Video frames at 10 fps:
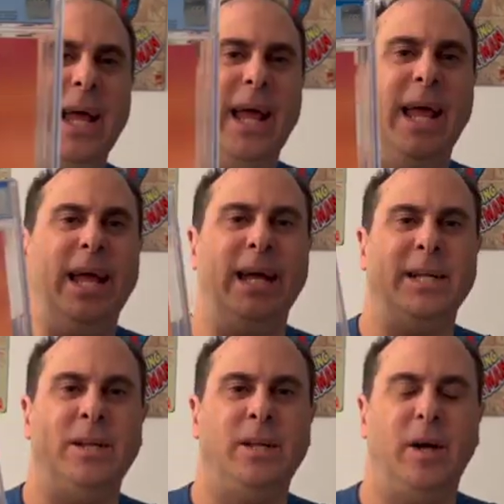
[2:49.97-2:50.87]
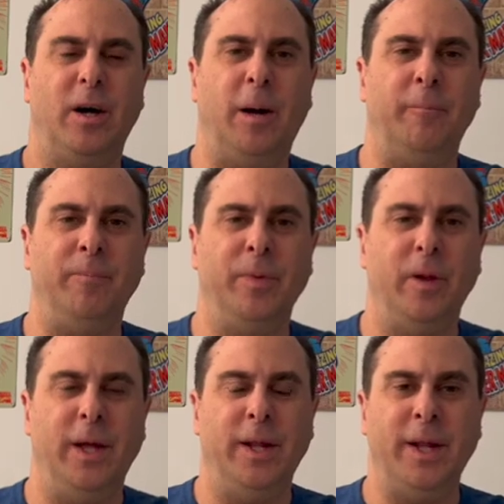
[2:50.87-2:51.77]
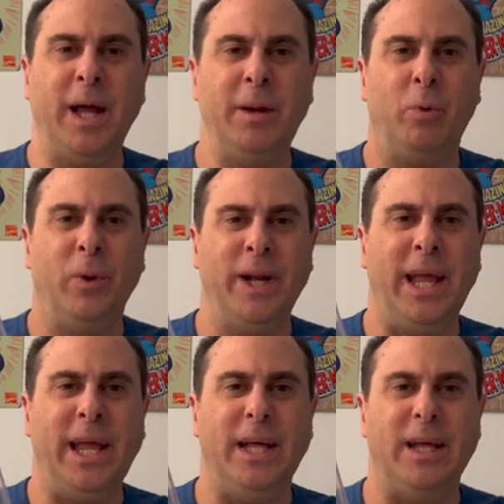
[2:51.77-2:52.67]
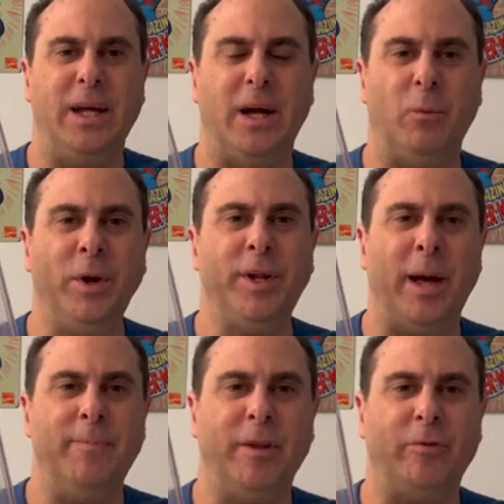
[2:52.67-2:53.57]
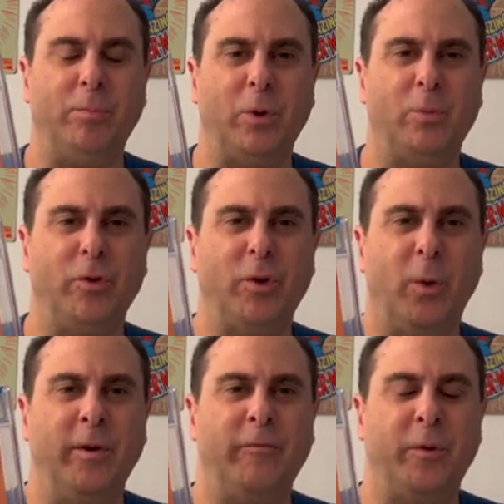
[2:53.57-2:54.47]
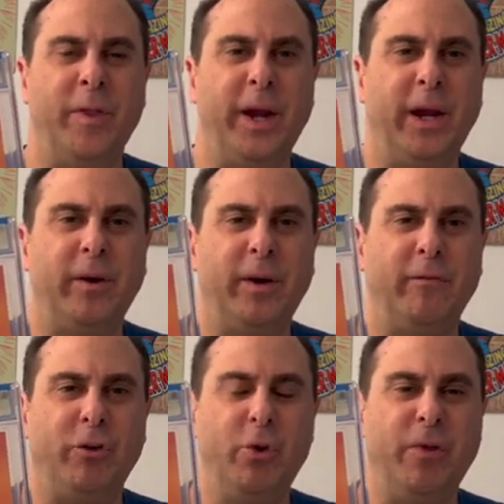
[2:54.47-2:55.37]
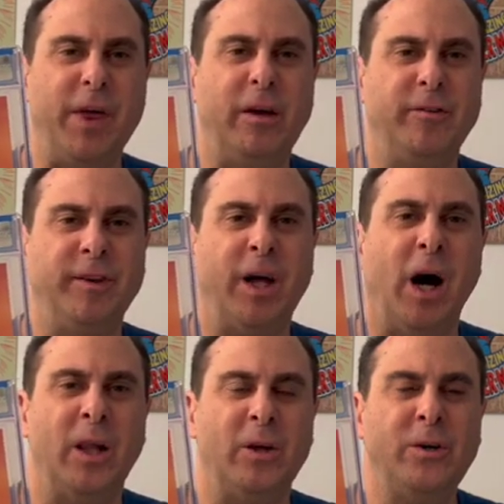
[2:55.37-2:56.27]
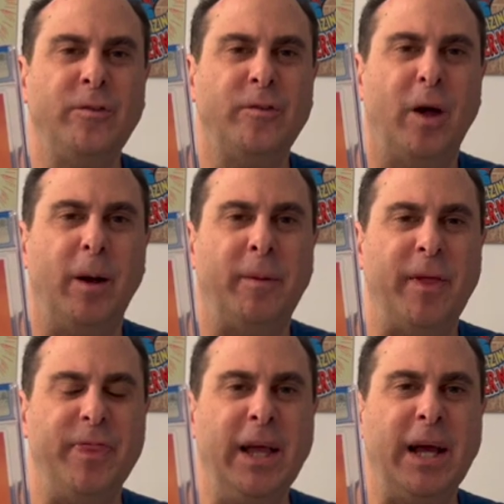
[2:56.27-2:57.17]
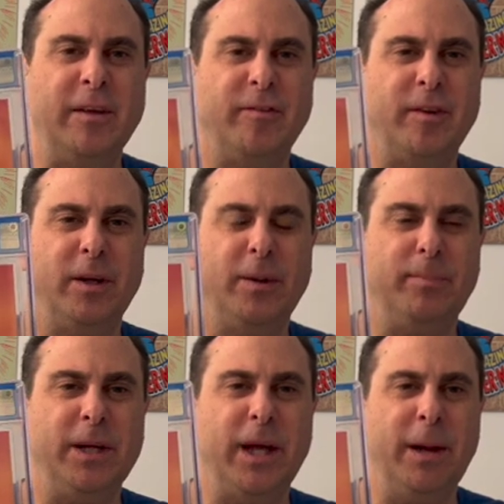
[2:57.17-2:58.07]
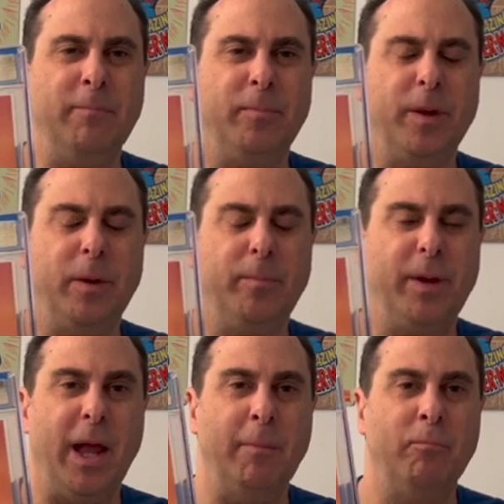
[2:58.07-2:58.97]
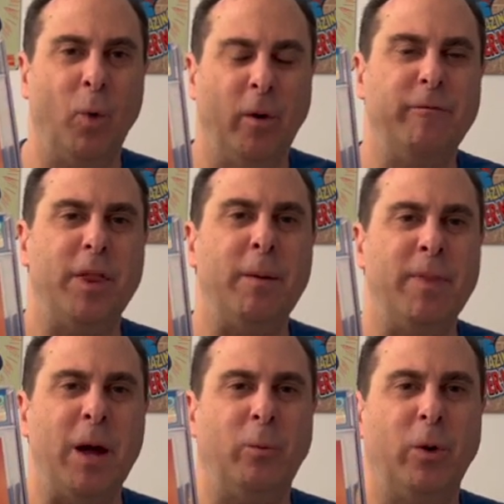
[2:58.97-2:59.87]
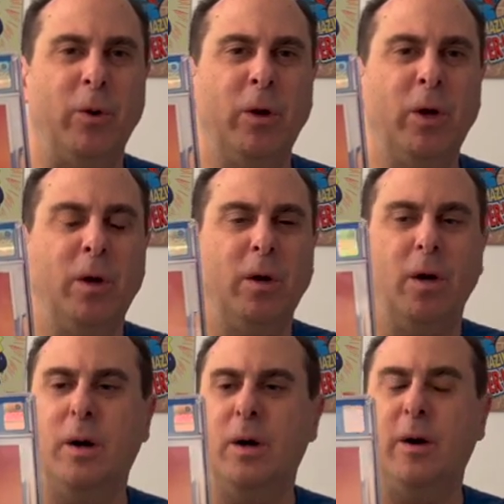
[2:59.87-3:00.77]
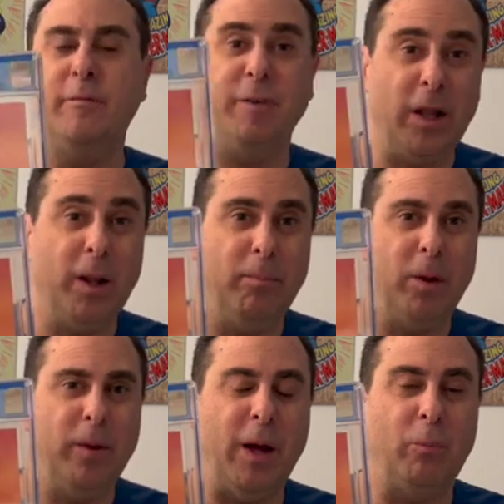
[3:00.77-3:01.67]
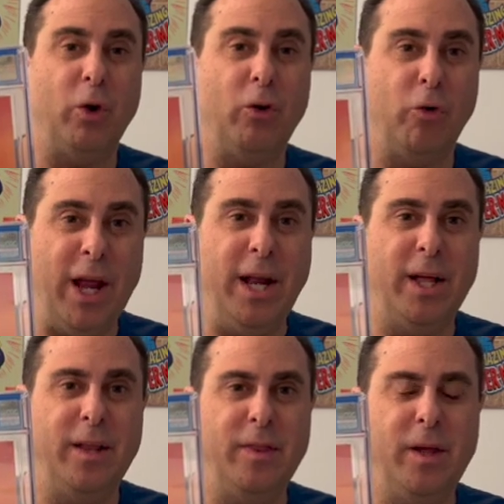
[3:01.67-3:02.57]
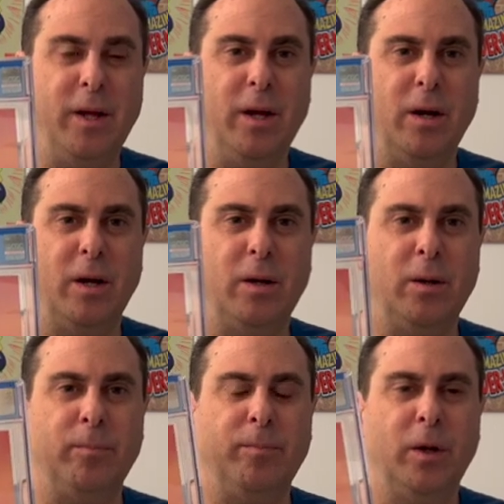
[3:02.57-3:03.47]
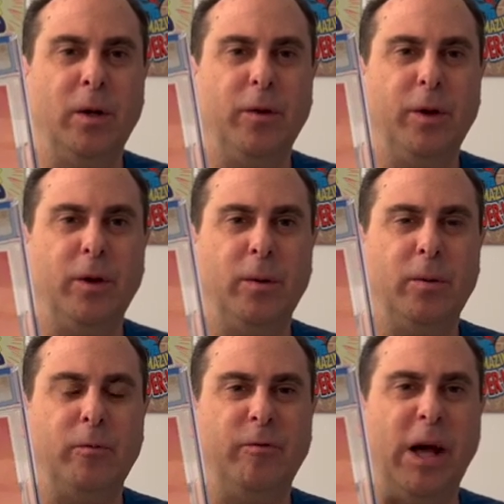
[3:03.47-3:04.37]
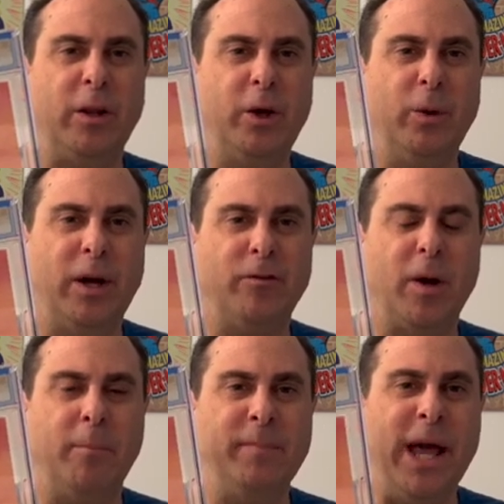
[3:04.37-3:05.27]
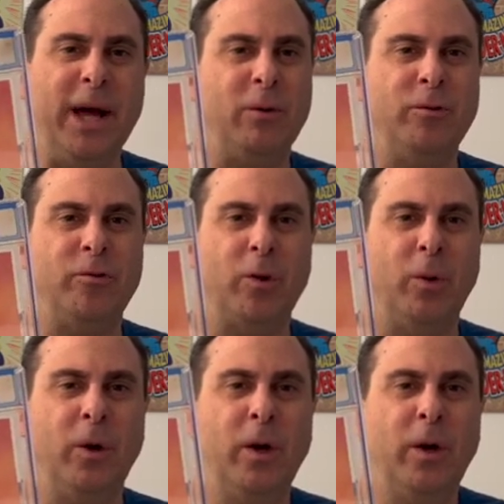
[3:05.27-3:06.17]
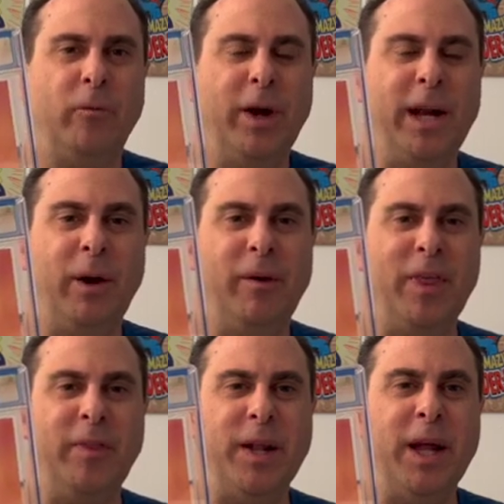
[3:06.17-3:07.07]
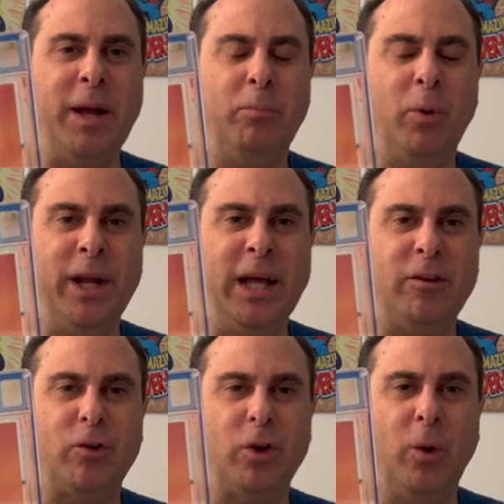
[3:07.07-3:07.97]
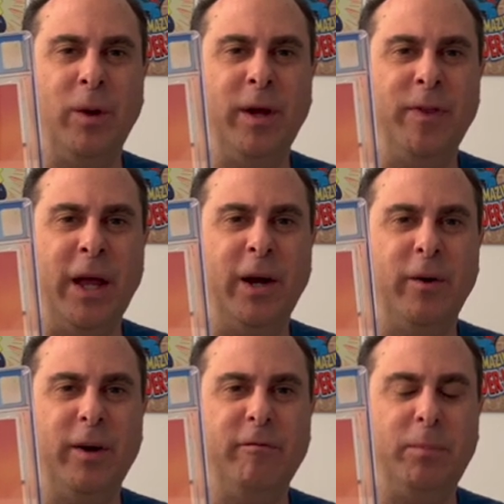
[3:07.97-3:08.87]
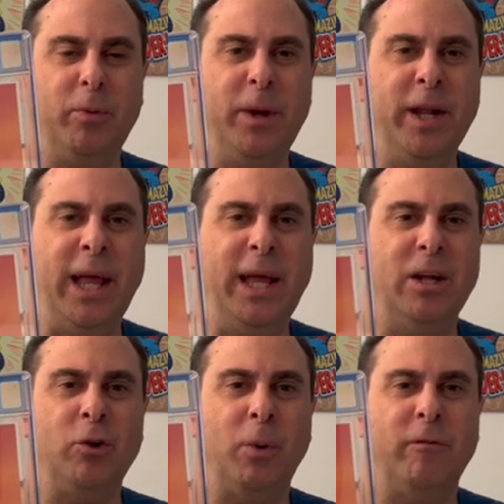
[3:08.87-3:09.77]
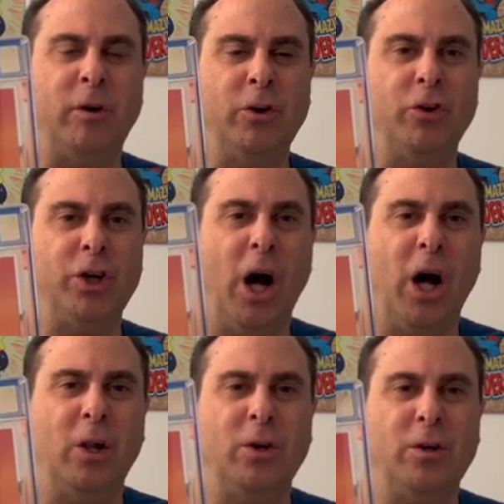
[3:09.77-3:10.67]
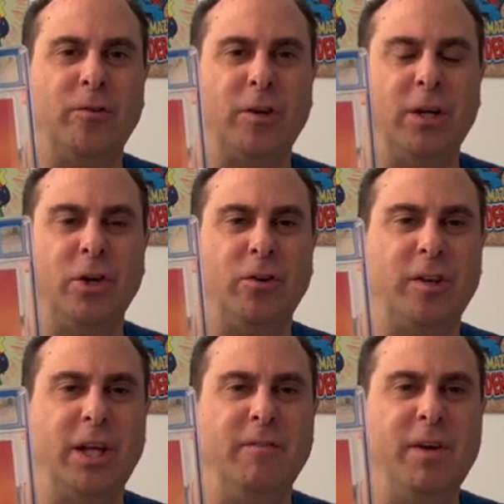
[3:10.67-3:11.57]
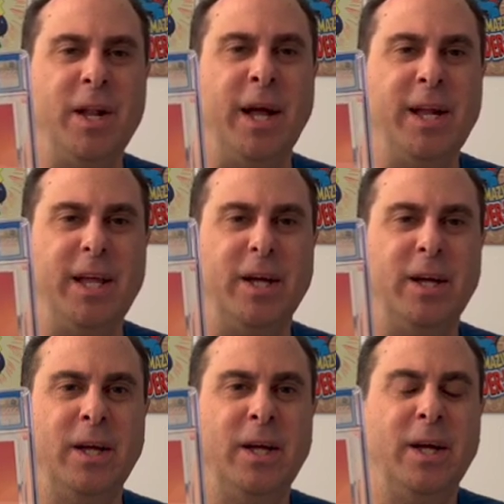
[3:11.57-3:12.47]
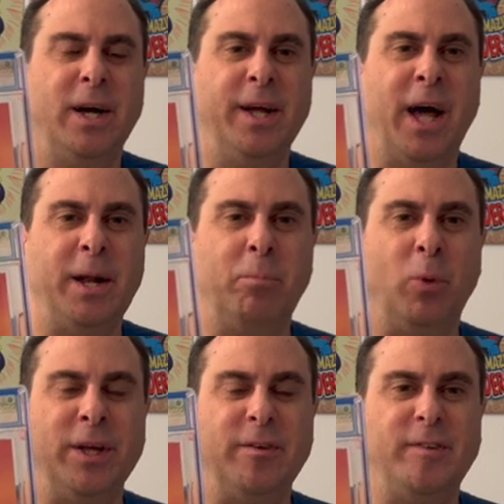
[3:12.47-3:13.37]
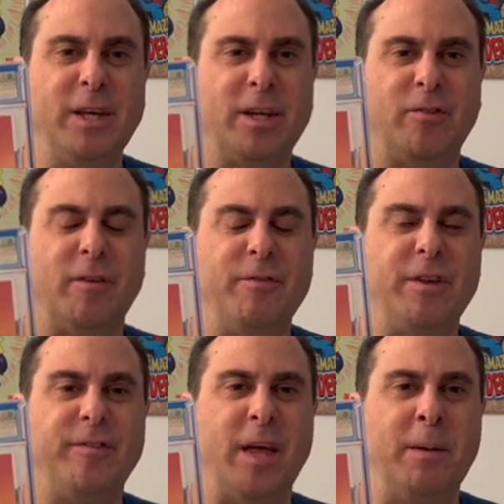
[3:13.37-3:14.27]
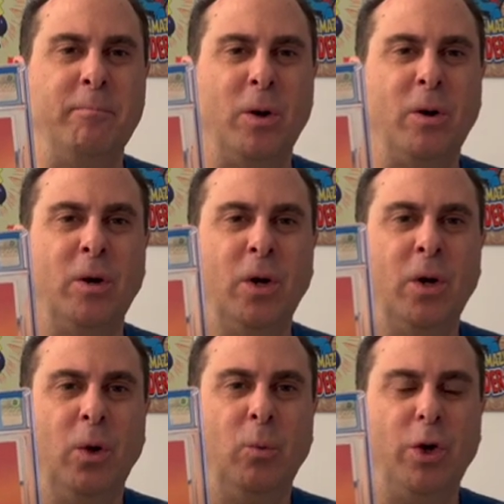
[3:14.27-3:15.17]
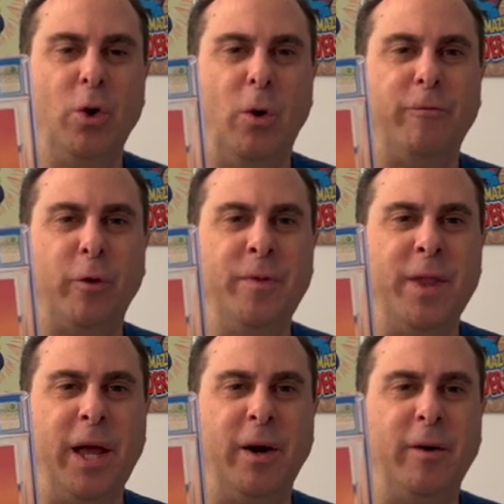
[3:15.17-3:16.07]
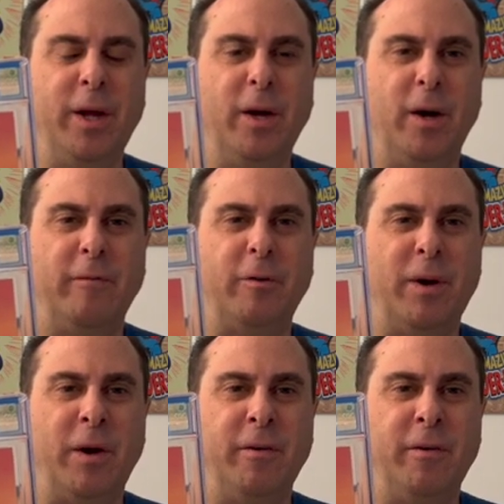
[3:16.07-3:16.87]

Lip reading: And in a 9.8, at one time this book was going for the area of $2,000. I think as there became more of them that were available, were graded, the value has come down. So right now I think the 9.8s are going in the area of between $800 and $1,200. And just to give you an idea, a 9.6 of this same book would go for in the area of around